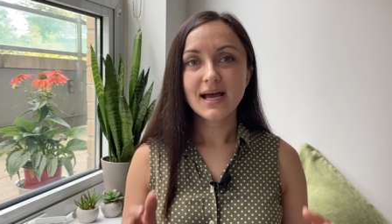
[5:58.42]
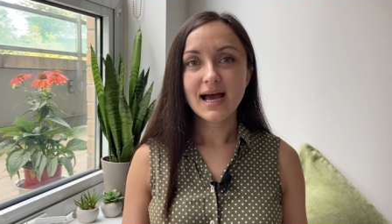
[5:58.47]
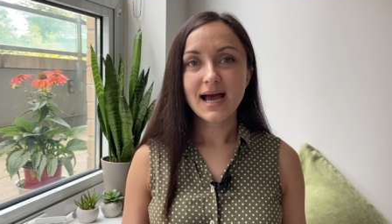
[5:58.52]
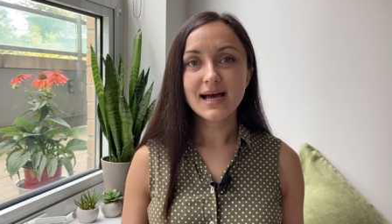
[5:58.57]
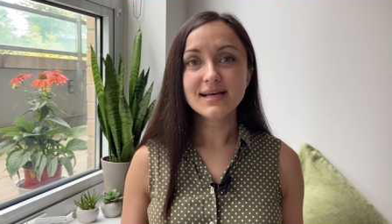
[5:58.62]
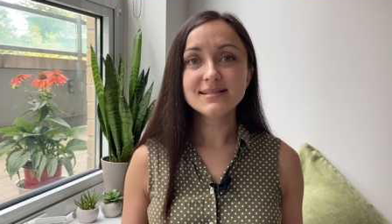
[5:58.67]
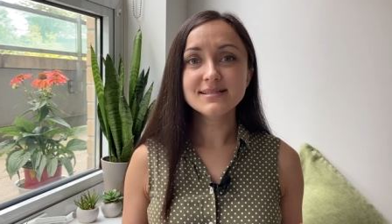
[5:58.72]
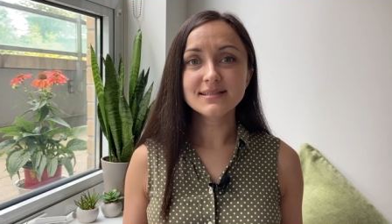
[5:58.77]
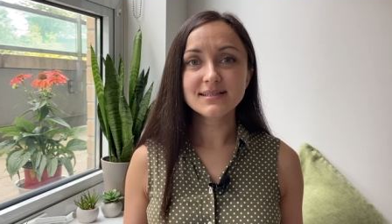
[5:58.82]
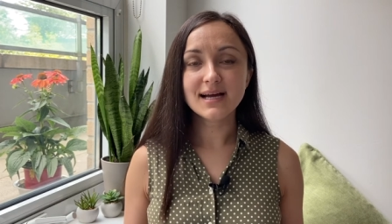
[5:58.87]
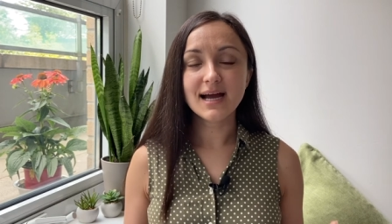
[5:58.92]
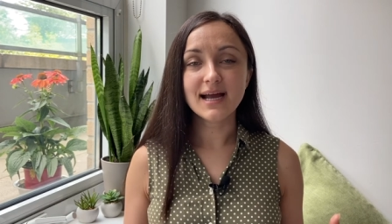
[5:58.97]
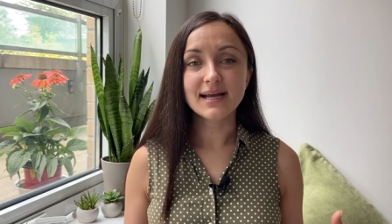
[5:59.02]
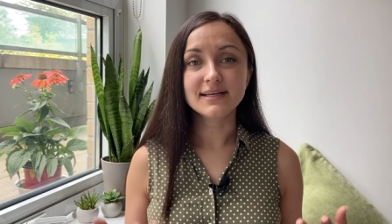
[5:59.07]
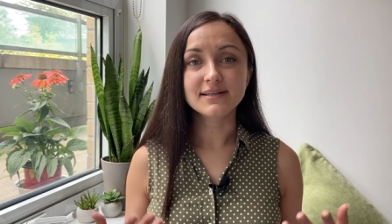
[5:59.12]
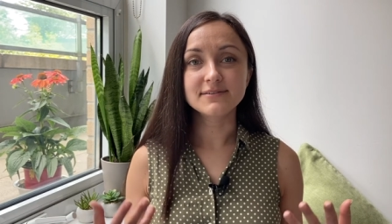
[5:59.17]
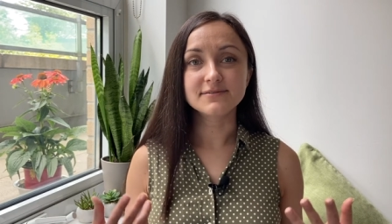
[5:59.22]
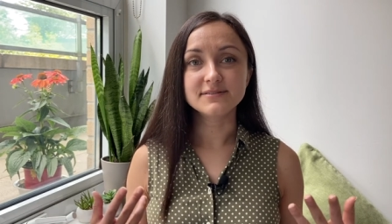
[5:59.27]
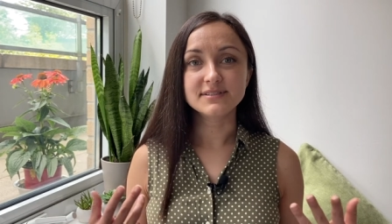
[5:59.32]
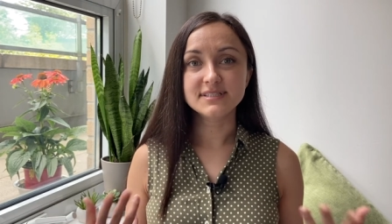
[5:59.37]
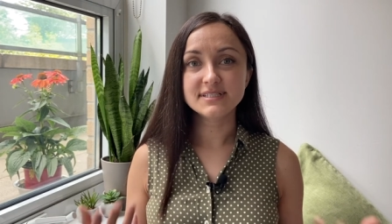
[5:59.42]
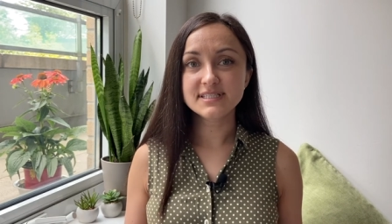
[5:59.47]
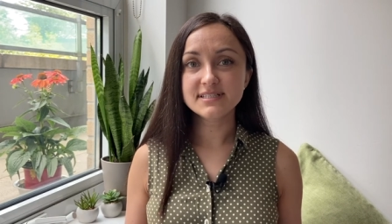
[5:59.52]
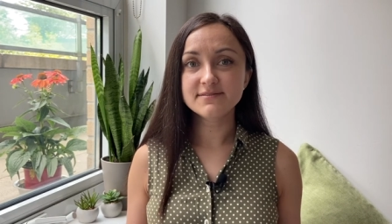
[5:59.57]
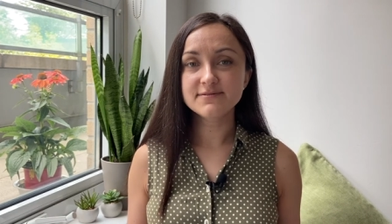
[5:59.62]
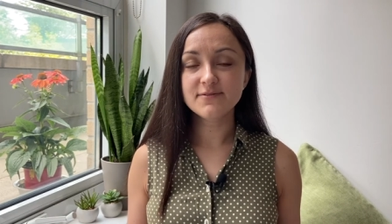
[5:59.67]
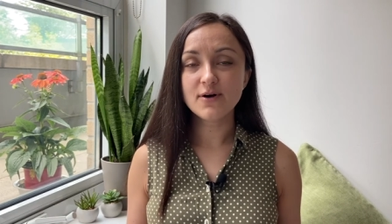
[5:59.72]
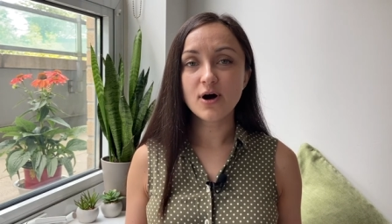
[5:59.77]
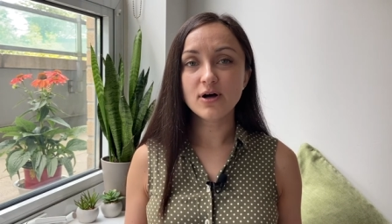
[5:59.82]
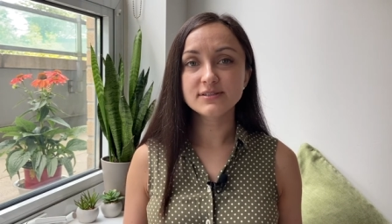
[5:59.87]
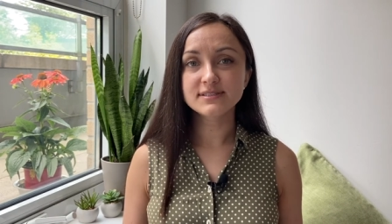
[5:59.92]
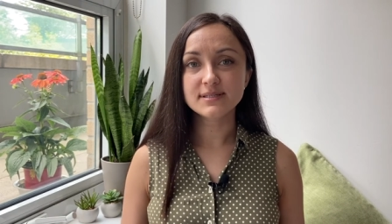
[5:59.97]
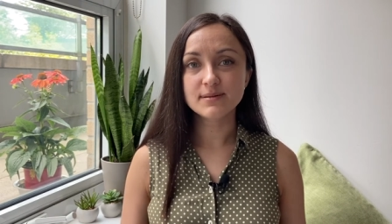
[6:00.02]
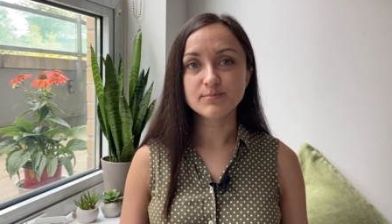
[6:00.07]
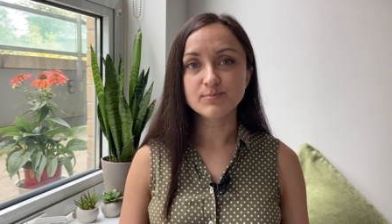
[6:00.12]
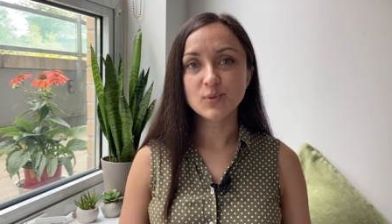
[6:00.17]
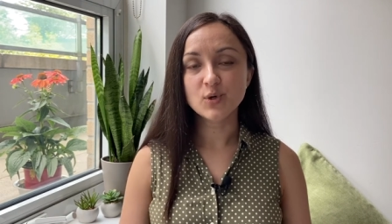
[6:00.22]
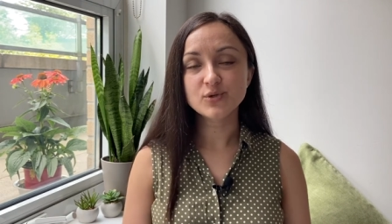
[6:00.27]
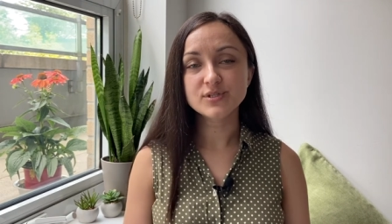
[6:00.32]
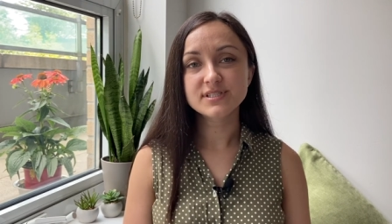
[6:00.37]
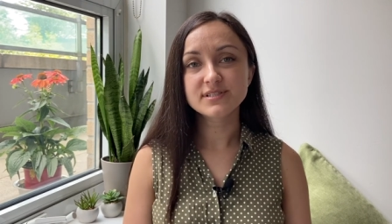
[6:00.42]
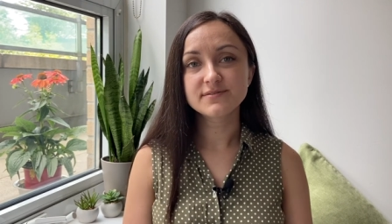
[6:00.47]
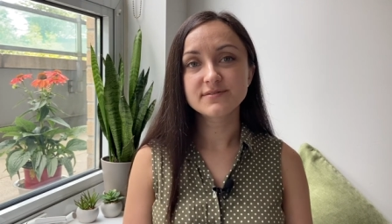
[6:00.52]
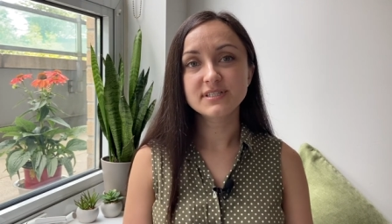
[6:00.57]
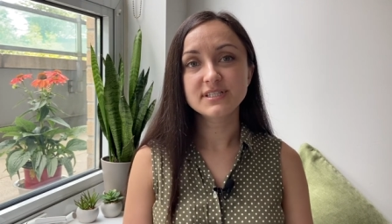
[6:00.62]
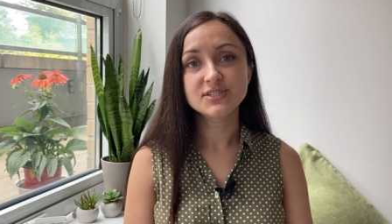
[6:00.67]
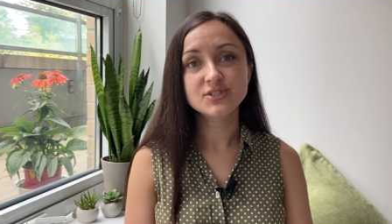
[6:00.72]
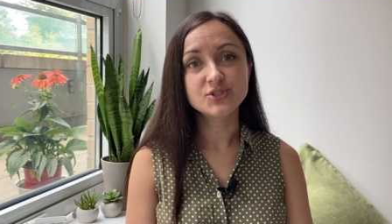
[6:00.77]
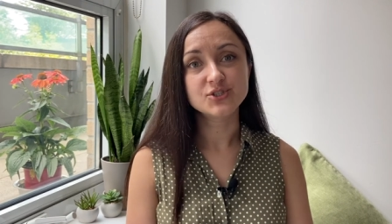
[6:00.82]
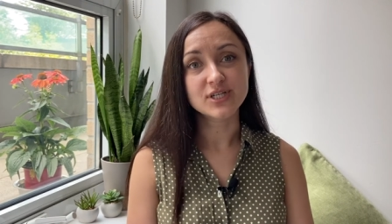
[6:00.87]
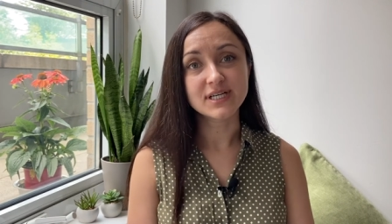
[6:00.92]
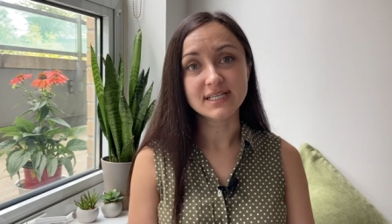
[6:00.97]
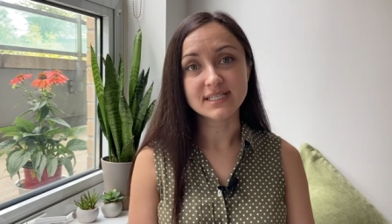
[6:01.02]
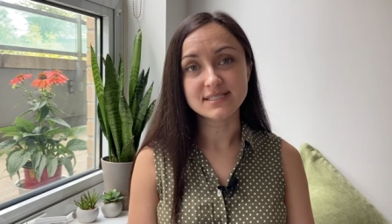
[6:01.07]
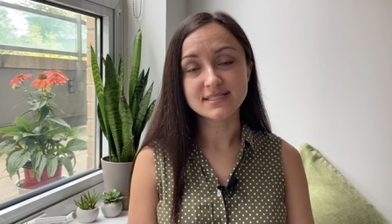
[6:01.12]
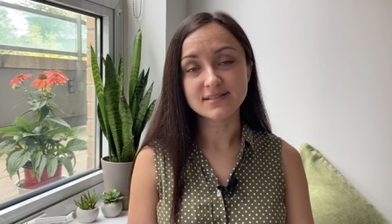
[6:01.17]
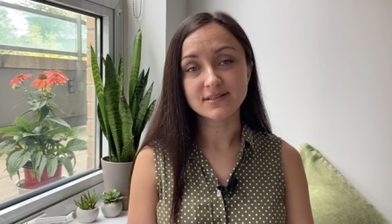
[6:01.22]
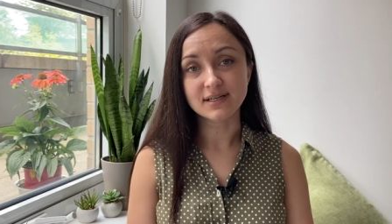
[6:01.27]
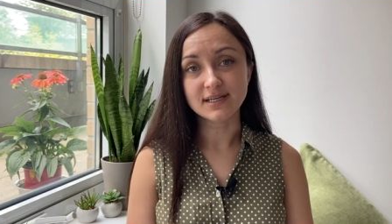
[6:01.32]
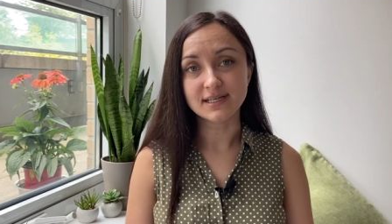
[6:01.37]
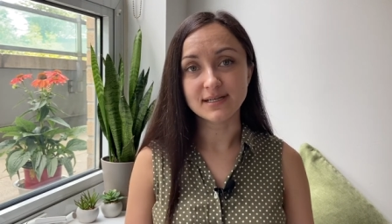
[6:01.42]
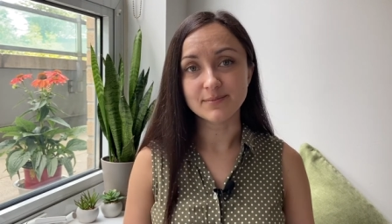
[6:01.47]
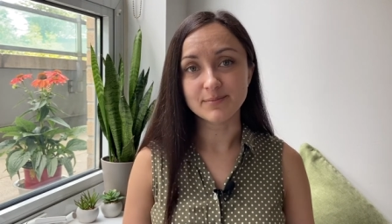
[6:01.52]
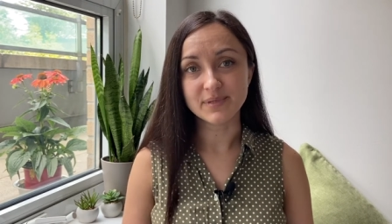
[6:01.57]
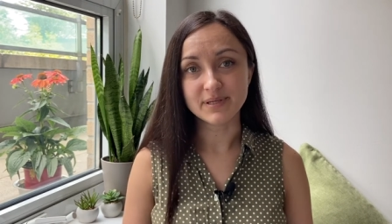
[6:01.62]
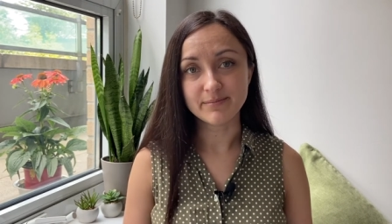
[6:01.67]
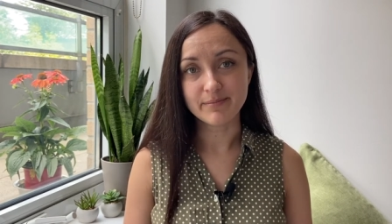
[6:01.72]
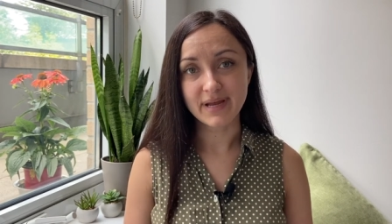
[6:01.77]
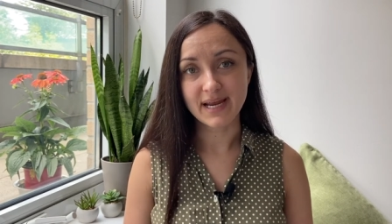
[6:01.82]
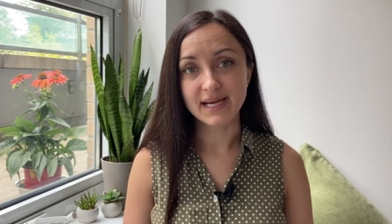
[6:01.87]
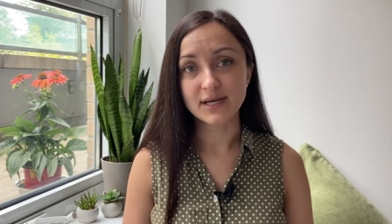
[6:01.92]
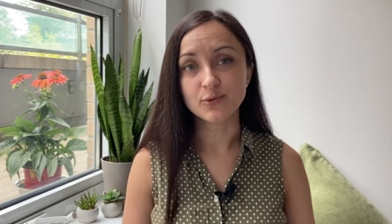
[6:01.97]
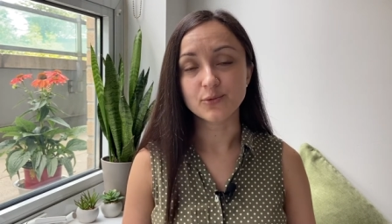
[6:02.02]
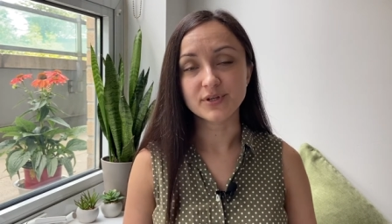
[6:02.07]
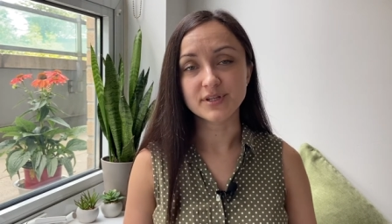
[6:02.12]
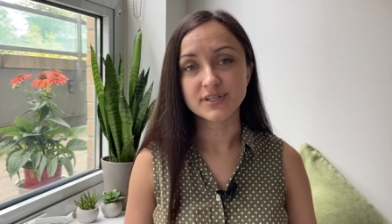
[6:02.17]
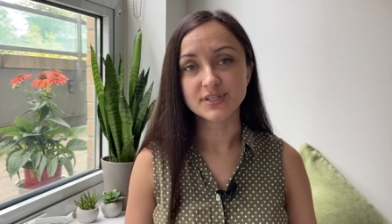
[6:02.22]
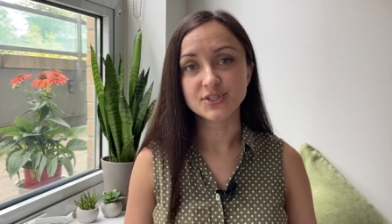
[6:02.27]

As a kind of default, most of these drinks are going to be made with a